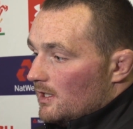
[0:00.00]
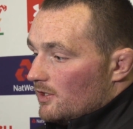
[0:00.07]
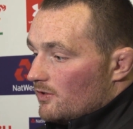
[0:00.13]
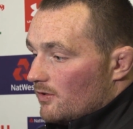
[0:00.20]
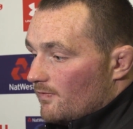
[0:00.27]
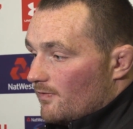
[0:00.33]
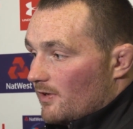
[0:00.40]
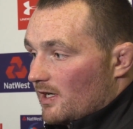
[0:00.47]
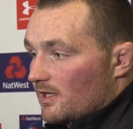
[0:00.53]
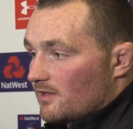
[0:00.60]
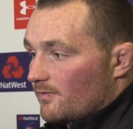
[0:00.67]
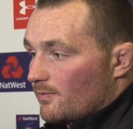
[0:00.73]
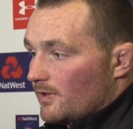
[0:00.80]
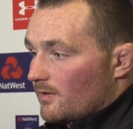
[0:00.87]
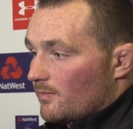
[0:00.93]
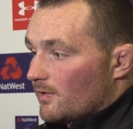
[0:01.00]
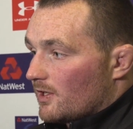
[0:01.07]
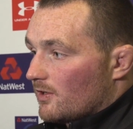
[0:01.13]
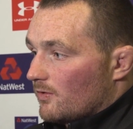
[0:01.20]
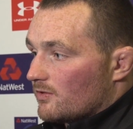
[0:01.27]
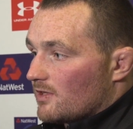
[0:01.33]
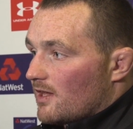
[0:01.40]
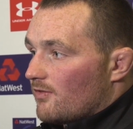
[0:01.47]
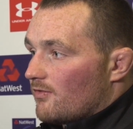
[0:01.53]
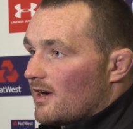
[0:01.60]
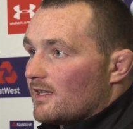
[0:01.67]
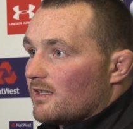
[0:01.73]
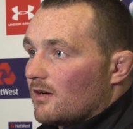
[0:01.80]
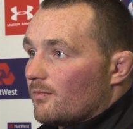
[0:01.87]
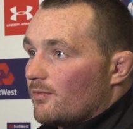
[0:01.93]
So for us, if we close our
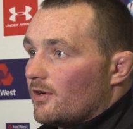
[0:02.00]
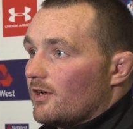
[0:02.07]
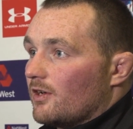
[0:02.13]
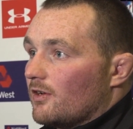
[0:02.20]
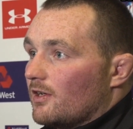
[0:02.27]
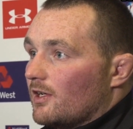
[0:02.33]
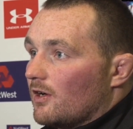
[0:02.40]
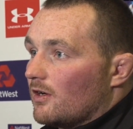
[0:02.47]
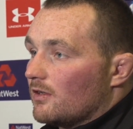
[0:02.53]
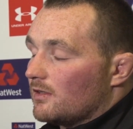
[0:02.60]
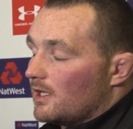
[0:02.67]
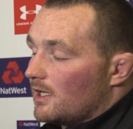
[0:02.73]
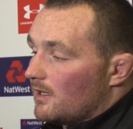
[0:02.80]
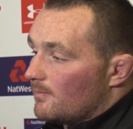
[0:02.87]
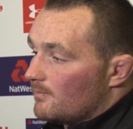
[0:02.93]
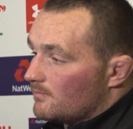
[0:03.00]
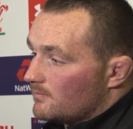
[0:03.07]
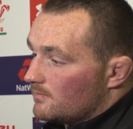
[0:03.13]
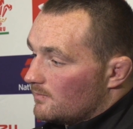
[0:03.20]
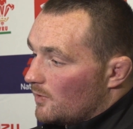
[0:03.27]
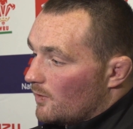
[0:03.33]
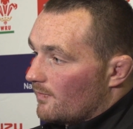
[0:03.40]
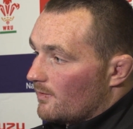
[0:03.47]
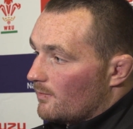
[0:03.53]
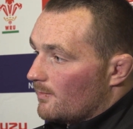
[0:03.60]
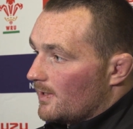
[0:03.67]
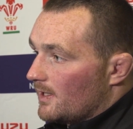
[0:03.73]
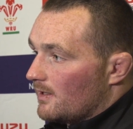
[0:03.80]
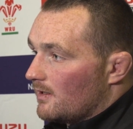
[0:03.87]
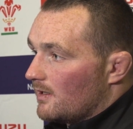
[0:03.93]
threat down pretty early on, hopefully we'll
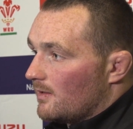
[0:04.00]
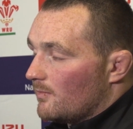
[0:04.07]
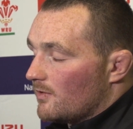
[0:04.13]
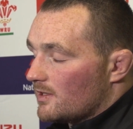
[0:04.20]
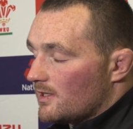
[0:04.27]
be in with the